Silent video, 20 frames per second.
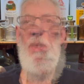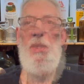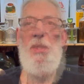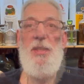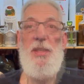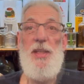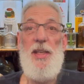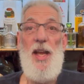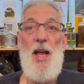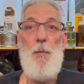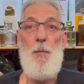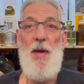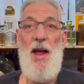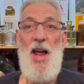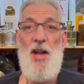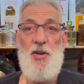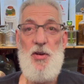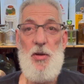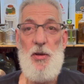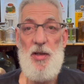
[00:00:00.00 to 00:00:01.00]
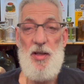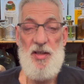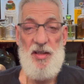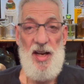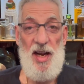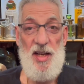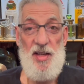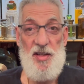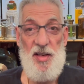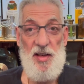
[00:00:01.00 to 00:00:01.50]
The Ambassador
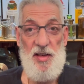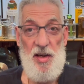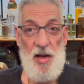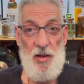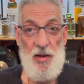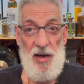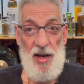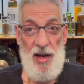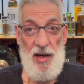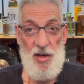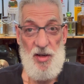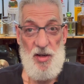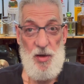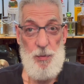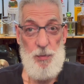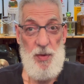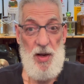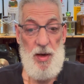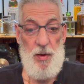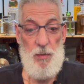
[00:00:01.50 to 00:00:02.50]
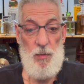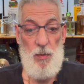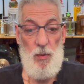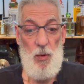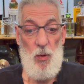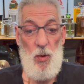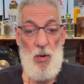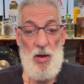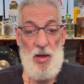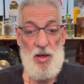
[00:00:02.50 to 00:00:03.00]
Intense, on the other hand, is a bit
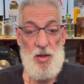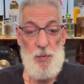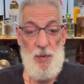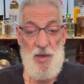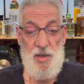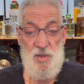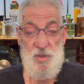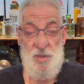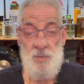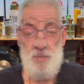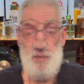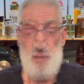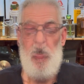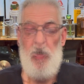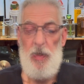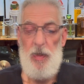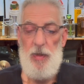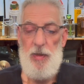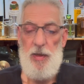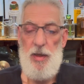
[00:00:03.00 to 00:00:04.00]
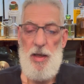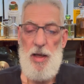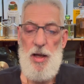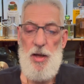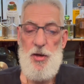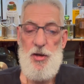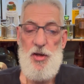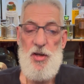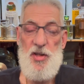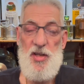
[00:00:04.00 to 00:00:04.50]
more expensive. The
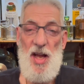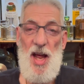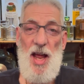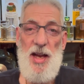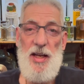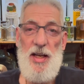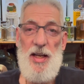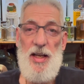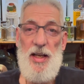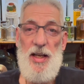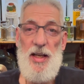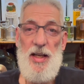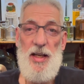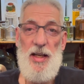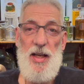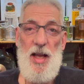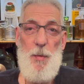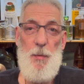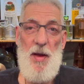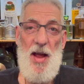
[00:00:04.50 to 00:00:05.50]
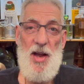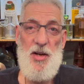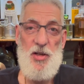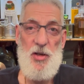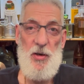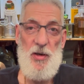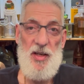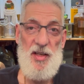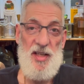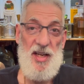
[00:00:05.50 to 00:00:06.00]
Gisada
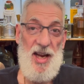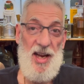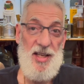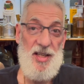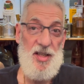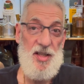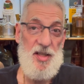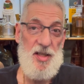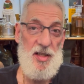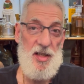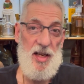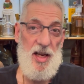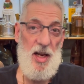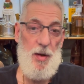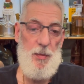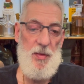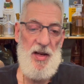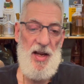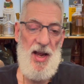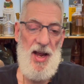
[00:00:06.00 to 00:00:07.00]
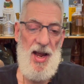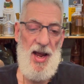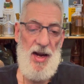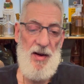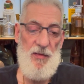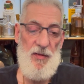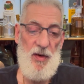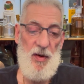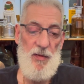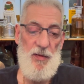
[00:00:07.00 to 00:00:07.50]
Ambassador Intense can be had
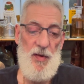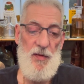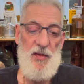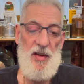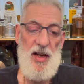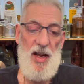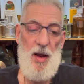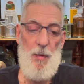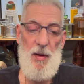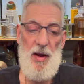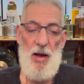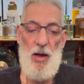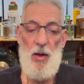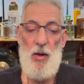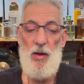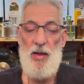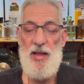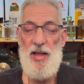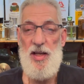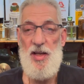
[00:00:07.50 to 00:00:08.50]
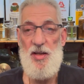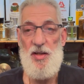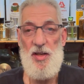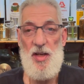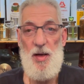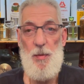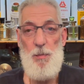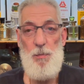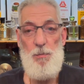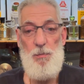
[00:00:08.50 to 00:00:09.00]
for 50 ml is
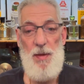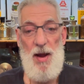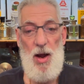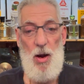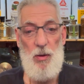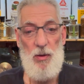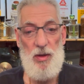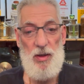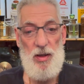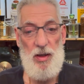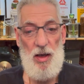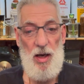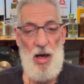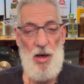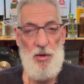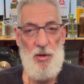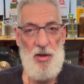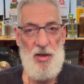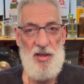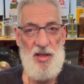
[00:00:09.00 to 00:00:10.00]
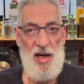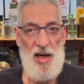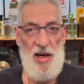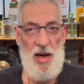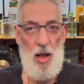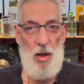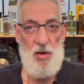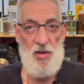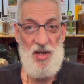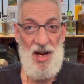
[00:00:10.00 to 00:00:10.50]
about
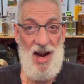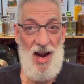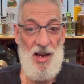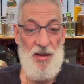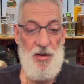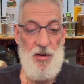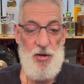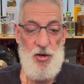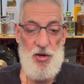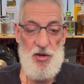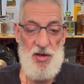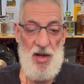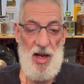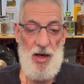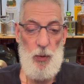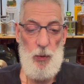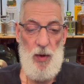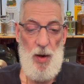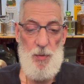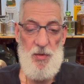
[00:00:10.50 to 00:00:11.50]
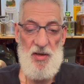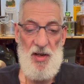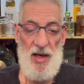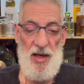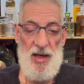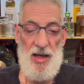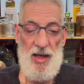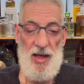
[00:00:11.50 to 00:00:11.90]
$110 on the Gisada website.